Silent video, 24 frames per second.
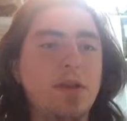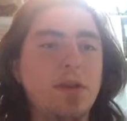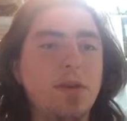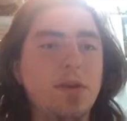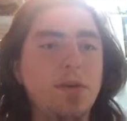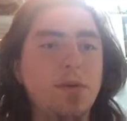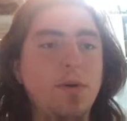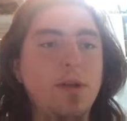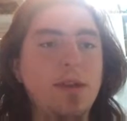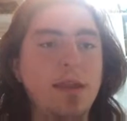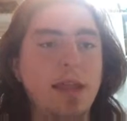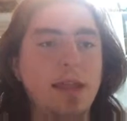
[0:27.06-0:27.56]
the
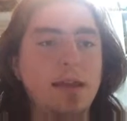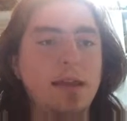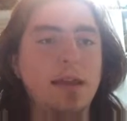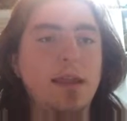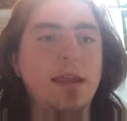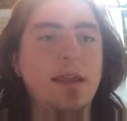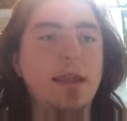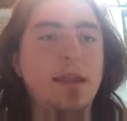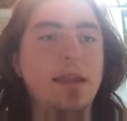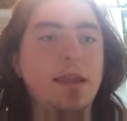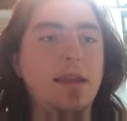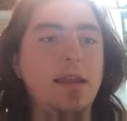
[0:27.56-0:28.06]

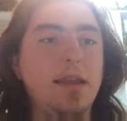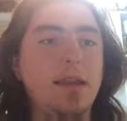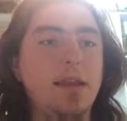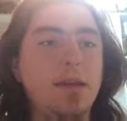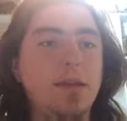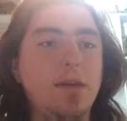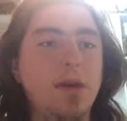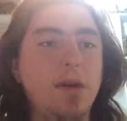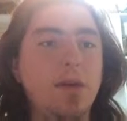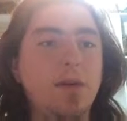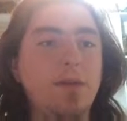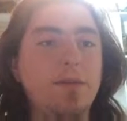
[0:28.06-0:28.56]
2018 uh,
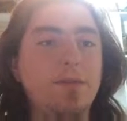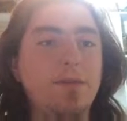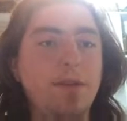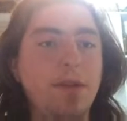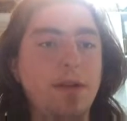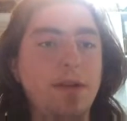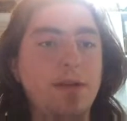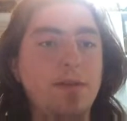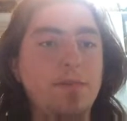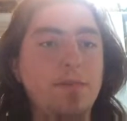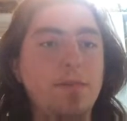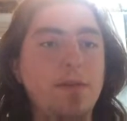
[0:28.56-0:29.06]
Star Wars
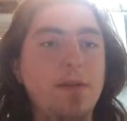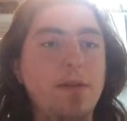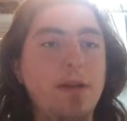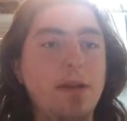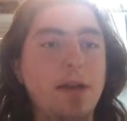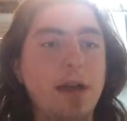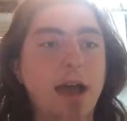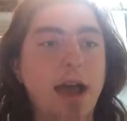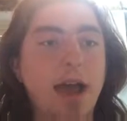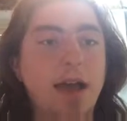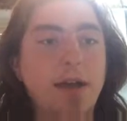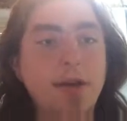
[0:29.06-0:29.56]
film
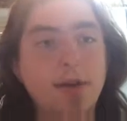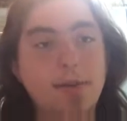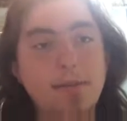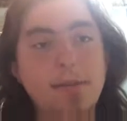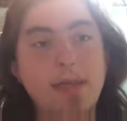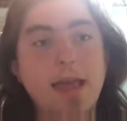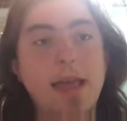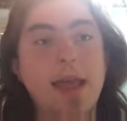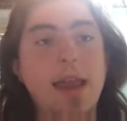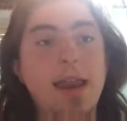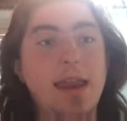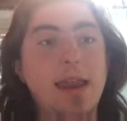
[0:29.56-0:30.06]

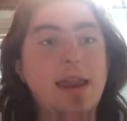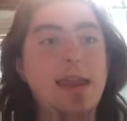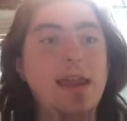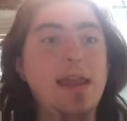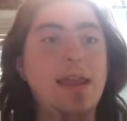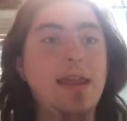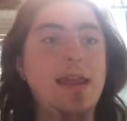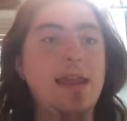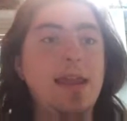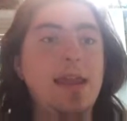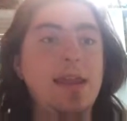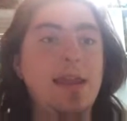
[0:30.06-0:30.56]
title, and
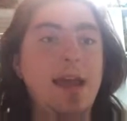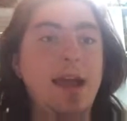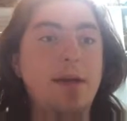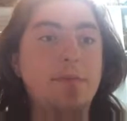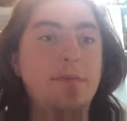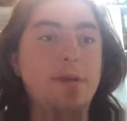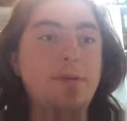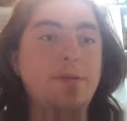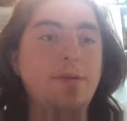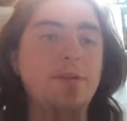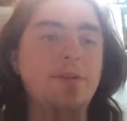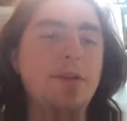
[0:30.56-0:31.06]
now
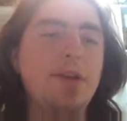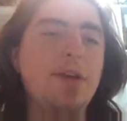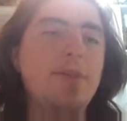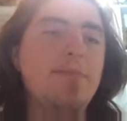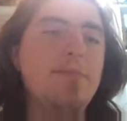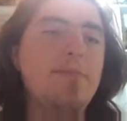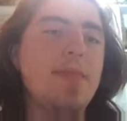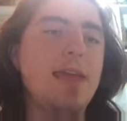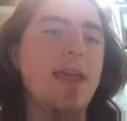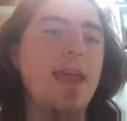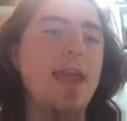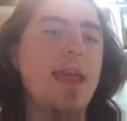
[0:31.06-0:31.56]
been
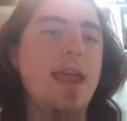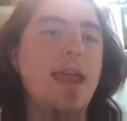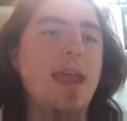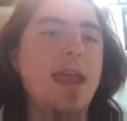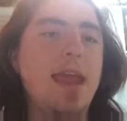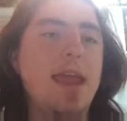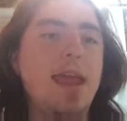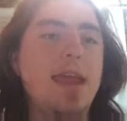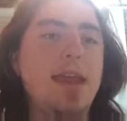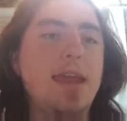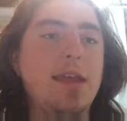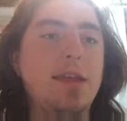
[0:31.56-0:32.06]
revealed,
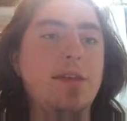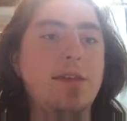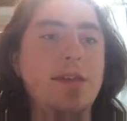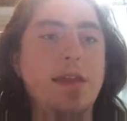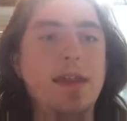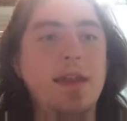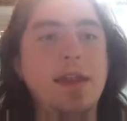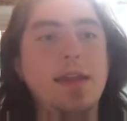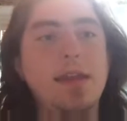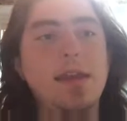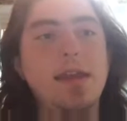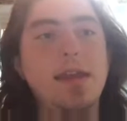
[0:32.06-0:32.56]
and here it
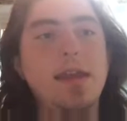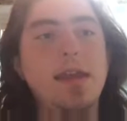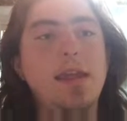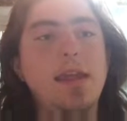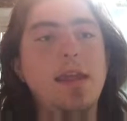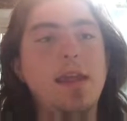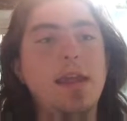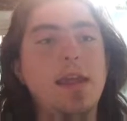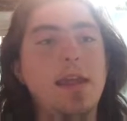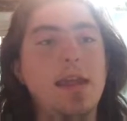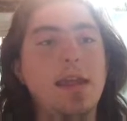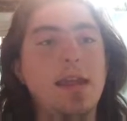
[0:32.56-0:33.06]
is.
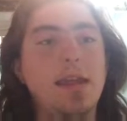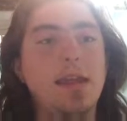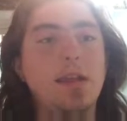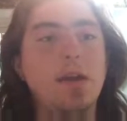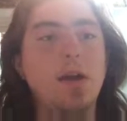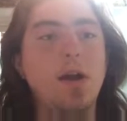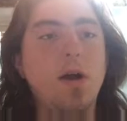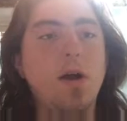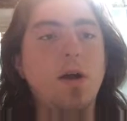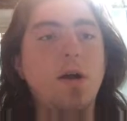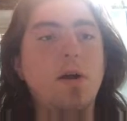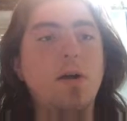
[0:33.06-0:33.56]
It's
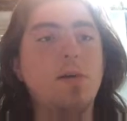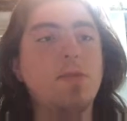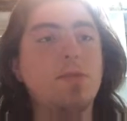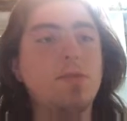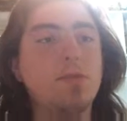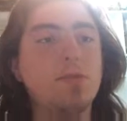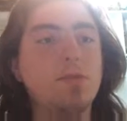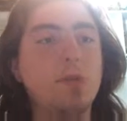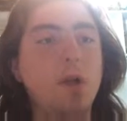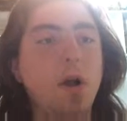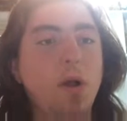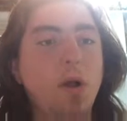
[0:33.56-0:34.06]
called
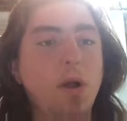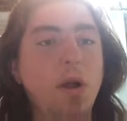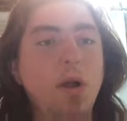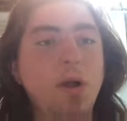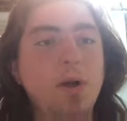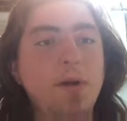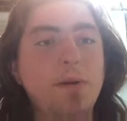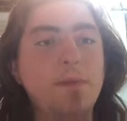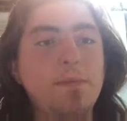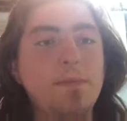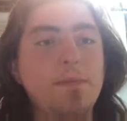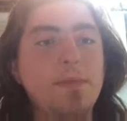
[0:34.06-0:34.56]

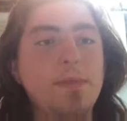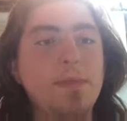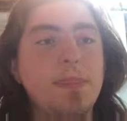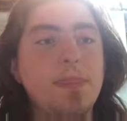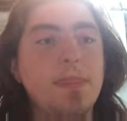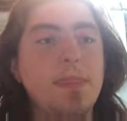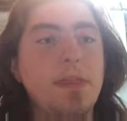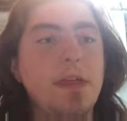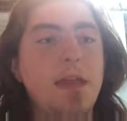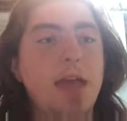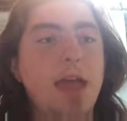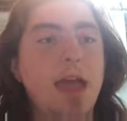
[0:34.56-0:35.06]
Solo
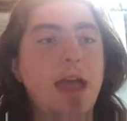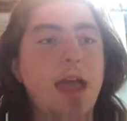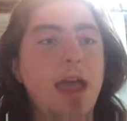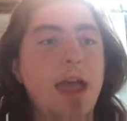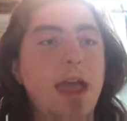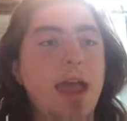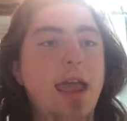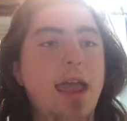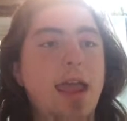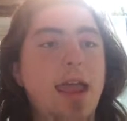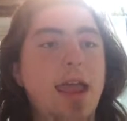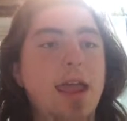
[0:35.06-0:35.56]

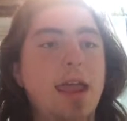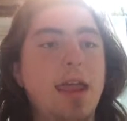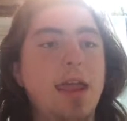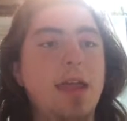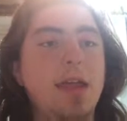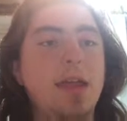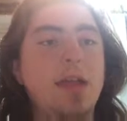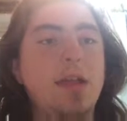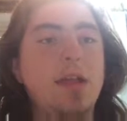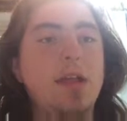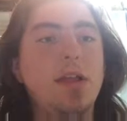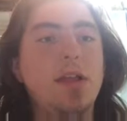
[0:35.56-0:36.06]

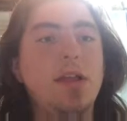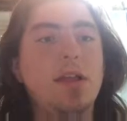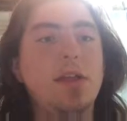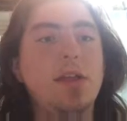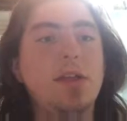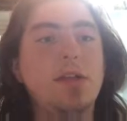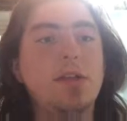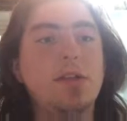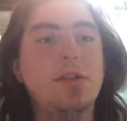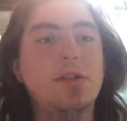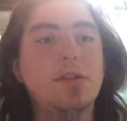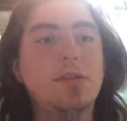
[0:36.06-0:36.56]
and
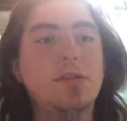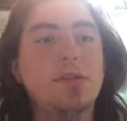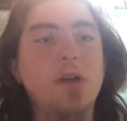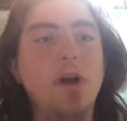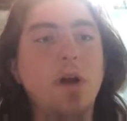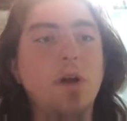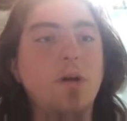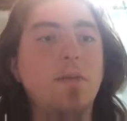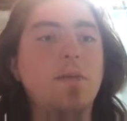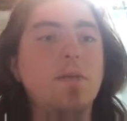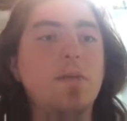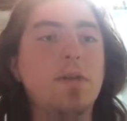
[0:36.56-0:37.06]

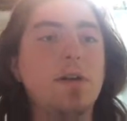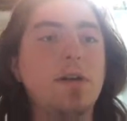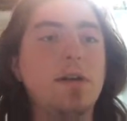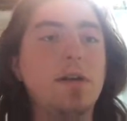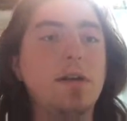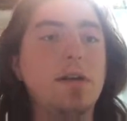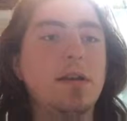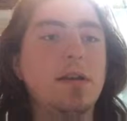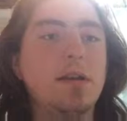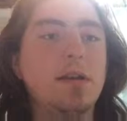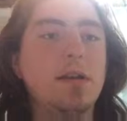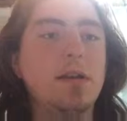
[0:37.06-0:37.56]

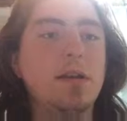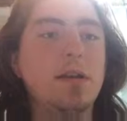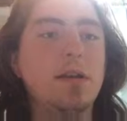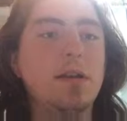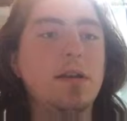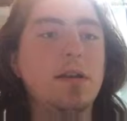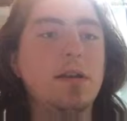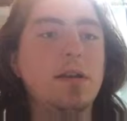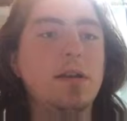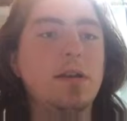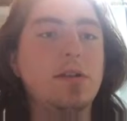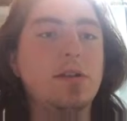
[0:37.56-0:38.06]
Darwin
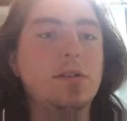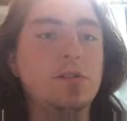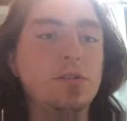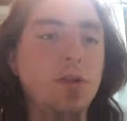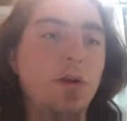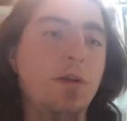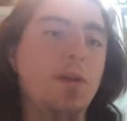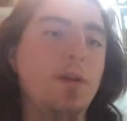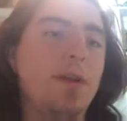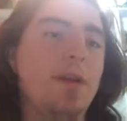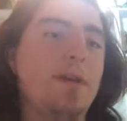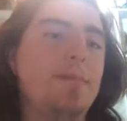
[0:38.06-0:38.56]

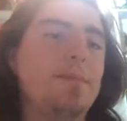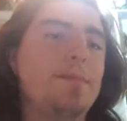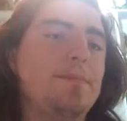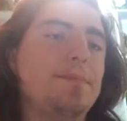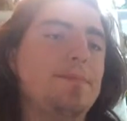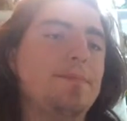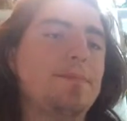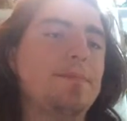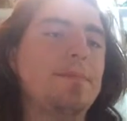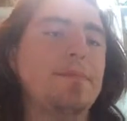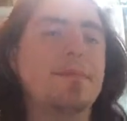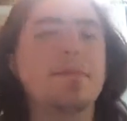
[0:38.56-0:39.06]
Story.
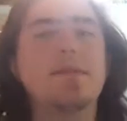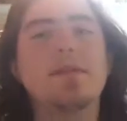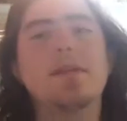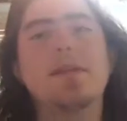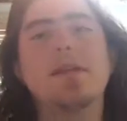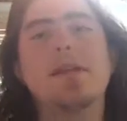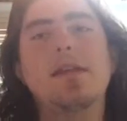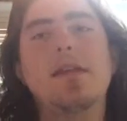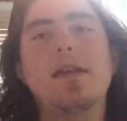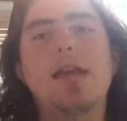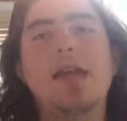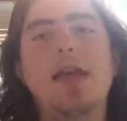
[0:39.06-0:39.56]

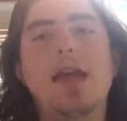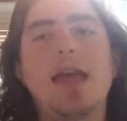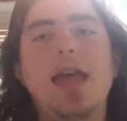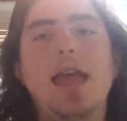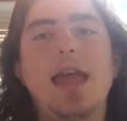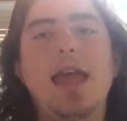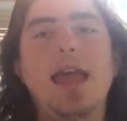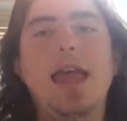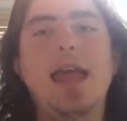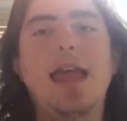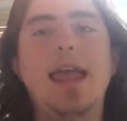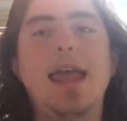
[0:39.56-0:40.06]

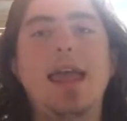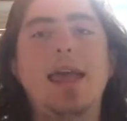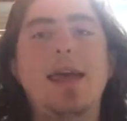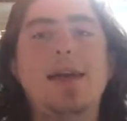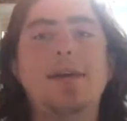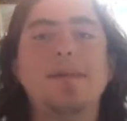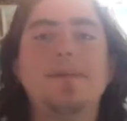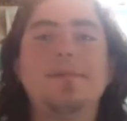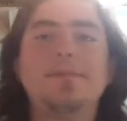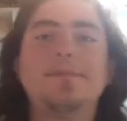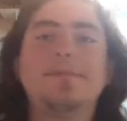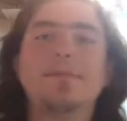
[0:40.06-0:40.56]

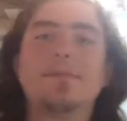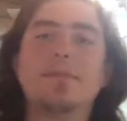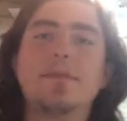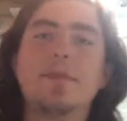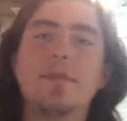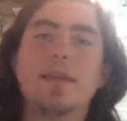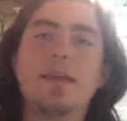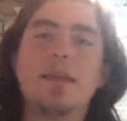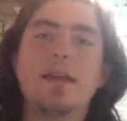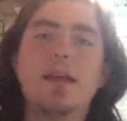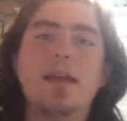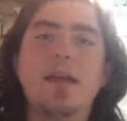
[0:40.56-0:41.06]
And,
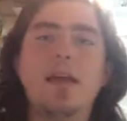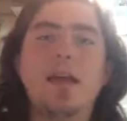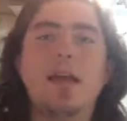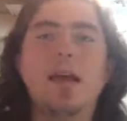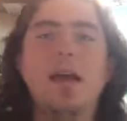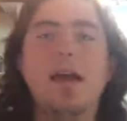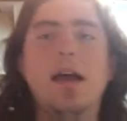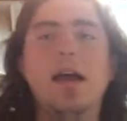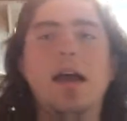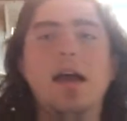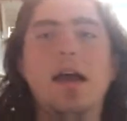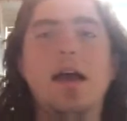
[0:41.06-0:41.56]

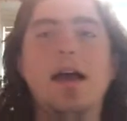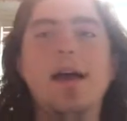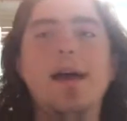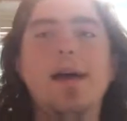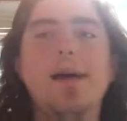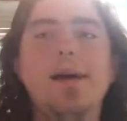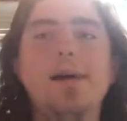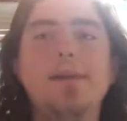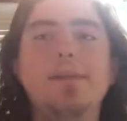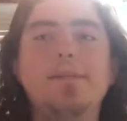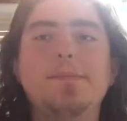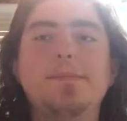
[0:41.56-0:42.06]

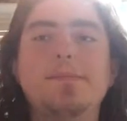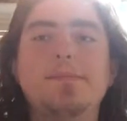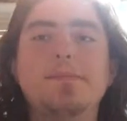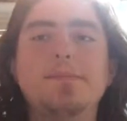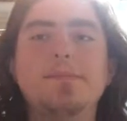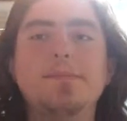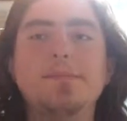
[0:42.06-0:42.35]
um,